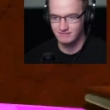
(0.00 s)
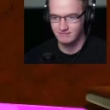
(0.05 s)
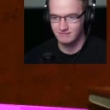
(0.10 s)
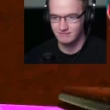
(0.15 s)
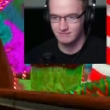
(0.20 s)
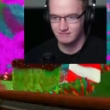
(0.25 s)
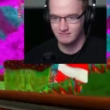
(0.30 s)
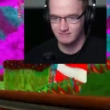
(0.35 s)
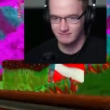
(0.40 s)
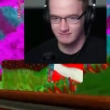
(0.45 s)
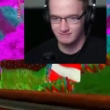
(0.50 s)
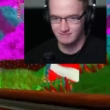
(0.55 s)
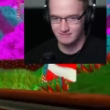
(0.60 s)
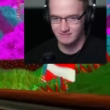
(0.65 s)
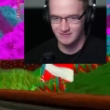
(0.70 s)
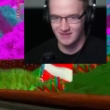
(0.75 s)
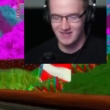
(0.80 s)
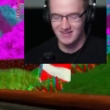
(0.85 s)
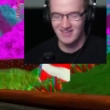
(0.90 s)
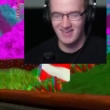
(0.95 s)
Hey.
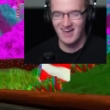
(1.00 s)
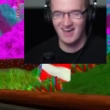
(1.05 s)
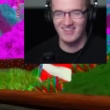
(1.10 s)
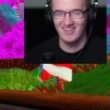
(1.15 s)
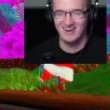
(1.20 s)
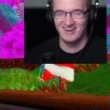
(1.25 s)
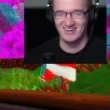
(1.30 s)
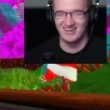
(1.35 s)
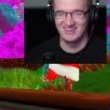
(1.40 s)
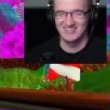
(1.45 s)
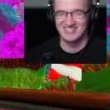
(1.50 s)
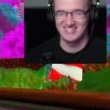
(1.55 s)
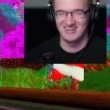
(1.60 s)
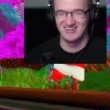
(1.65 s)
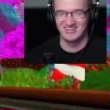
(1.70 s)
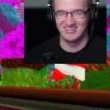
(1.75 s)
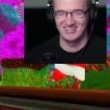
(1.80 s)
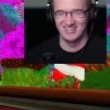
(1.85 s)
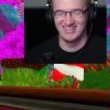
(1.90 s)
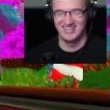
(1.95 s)
Oh. there goes
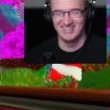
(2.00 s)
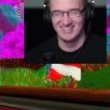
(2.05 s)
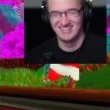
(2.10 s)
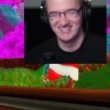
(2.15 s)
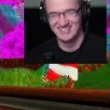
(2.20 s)
Nogla.